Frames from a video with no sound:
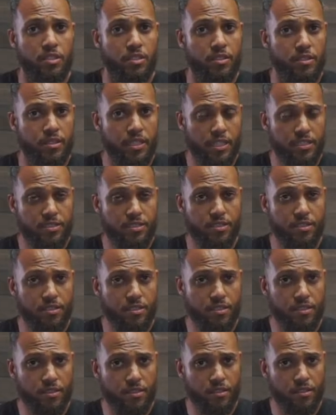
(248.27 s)
that's a
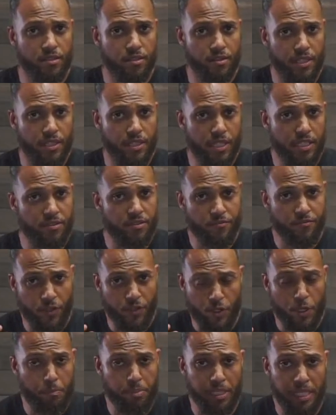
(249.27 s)
very
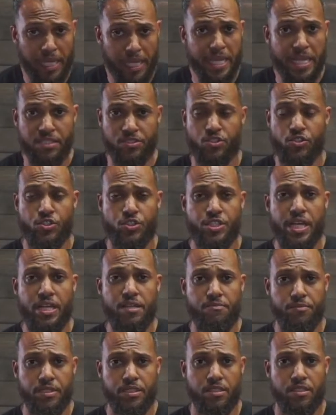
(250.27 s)
plain
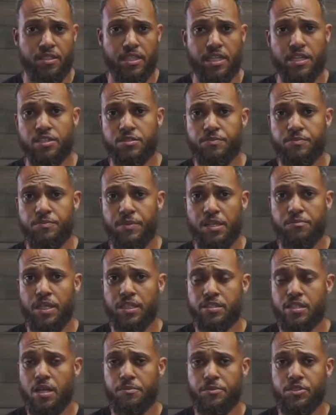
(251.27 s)
statement that is made by
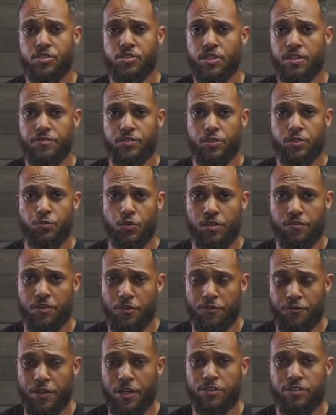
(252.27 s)
Thomas Jefferson, one of our
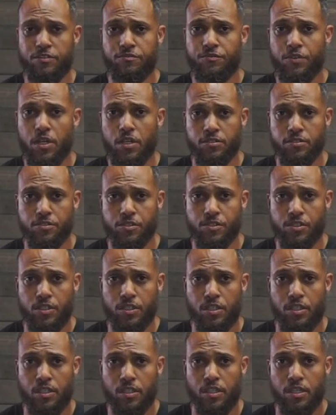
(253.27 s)
founding fathers.
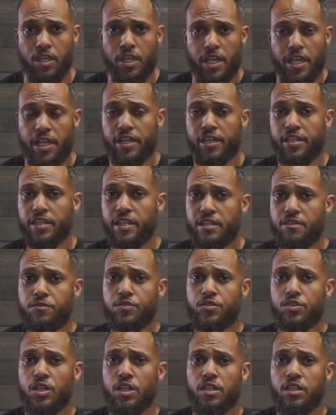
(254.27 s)
And it
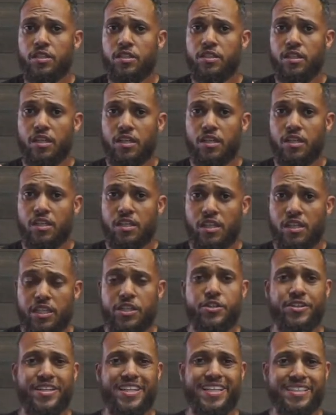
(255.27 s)
gives clear
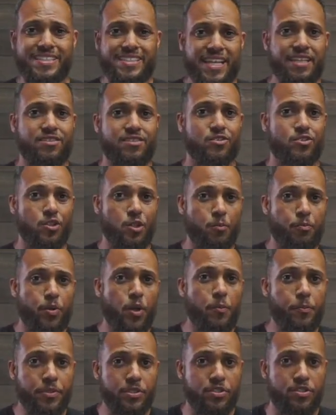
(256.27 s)
intent to the
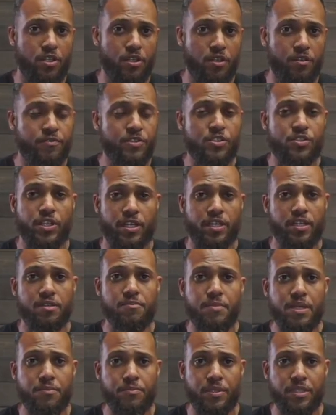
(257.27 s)
purpose of the Second
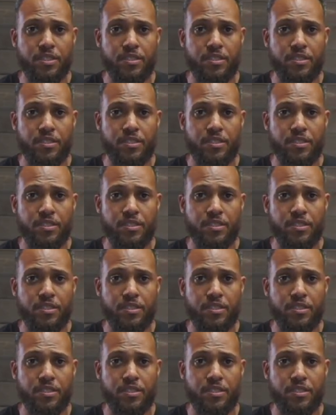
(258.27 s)
Amendment.